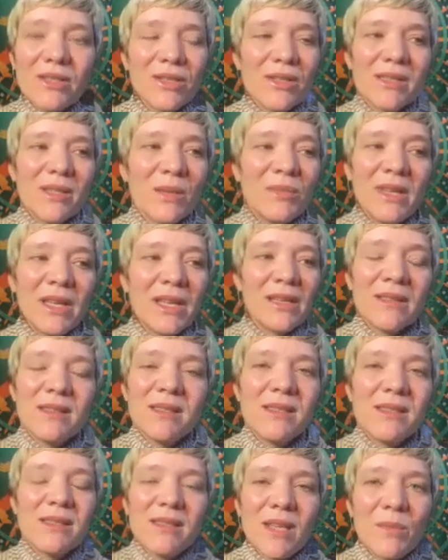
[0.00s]
or
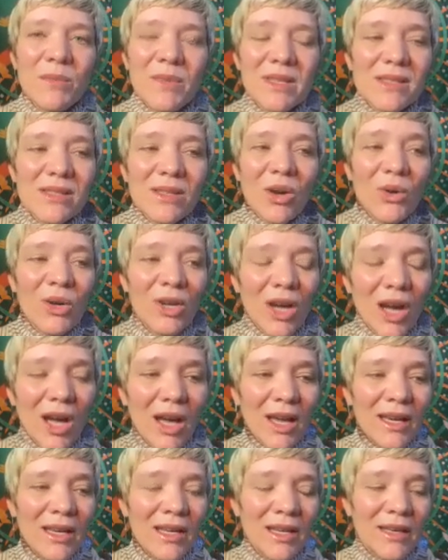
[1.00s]
something's going
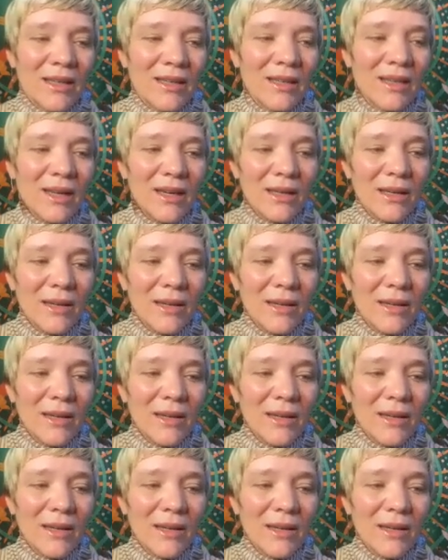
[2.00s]
on. And